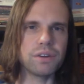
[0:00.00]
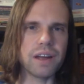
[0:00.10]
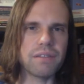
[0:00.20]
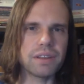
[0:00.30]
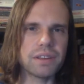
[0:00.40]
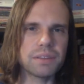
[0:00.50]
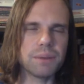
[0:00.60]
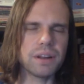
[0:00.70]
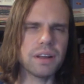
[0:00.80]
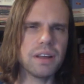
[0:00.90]
craving.
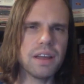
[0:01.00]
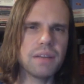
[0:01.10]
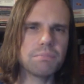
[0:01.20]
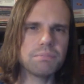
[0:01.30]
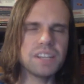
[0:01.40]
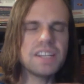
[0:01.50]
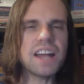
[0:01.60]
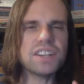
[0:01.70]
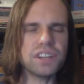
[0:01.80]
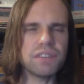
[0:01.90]
But
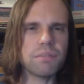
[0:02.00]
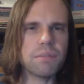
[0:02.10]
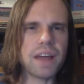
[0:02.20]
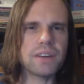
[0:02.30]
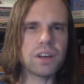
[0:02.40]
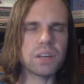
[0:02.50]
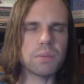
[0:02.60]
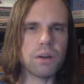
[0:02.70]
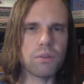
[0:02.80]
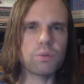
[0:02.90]
detaching it from that and talking
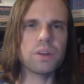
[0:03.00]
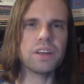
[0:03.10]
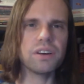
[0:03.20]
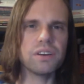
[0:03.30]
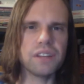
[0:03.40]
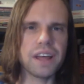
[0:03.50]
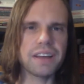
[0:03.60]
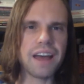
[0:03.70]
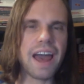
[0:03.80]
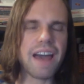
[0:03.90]
about real,
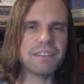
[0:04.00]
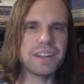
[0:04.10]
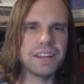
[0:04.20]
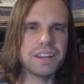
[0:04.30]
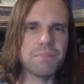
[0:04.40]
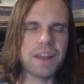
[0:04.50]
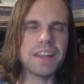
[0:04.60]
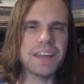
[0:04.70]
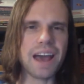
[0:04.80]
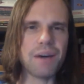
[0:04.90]
like I haven't eaten in
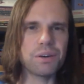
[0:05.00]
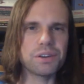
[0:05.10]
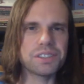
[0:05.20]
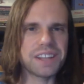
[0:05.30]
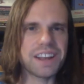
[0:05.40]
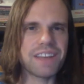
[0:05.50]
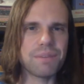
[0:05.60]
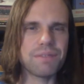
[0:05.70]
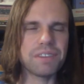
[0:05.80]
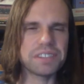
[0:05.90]
many hours and I've
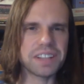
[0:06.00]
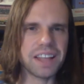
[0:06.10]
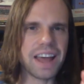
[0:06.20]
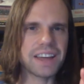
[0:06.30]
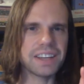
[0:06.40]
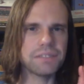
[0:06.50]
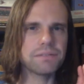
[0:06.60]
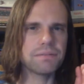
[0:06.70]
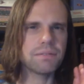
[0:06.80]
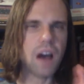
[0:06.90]
been physically
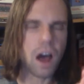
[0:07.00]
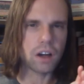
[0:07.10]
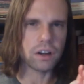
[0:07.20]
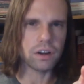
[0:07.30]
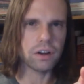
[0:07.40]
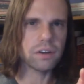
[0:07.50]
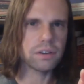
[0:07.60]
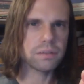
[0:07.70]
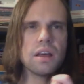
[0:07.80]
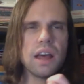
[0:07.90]
active hunger,
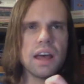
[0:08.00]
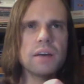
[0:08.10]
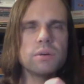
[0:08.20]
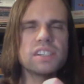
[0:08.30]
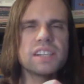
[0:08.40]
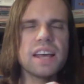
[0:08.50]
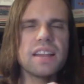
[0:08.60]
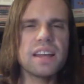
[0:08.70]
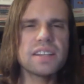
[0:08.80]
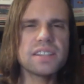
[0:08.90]
I would say
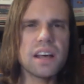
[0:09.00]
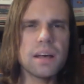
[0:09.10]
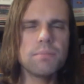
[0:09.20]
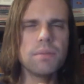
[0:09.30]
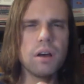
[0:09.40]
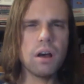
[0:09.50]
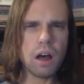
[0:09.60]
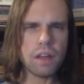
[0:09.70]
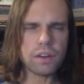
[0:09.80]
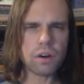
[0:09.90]
that
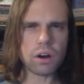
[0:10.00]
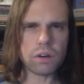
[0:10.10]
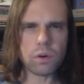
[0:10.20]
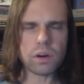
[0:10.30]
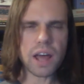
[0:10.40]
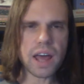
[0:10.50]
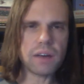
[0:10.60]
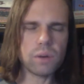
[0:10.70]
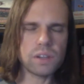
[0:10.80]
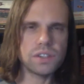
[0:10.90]
on the carnivore
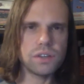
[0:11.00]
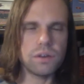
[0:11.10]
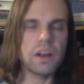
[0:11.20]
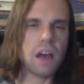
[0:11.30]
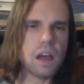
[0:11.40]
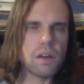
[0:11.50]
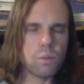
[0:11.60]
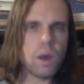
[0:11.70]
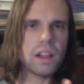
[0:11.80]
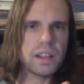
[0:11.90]
diet, once you've gotten
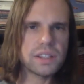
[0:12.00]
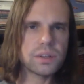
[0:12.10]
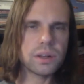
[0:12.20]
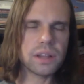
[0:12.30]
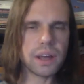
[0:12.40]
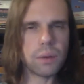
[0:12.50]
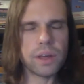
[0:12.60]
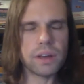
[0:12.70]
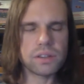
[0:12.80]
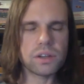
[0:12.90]
well into it, like a
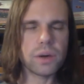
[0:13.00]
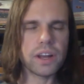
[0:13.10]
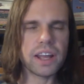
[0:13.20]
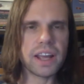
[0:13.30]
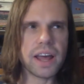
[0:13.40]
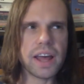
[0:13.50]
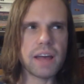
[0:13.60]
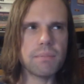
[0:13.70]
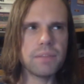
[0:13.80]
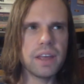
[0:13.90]
week or so in, like I
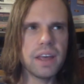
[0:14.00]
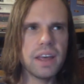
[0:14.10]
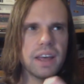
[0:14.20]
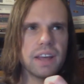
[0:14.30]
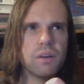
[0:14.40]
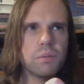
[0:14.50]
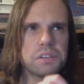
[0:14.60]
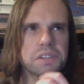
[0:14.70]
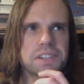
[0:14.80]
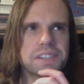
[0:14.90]
am,
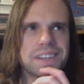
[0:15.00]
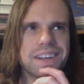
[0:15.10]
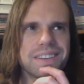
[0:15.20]
it's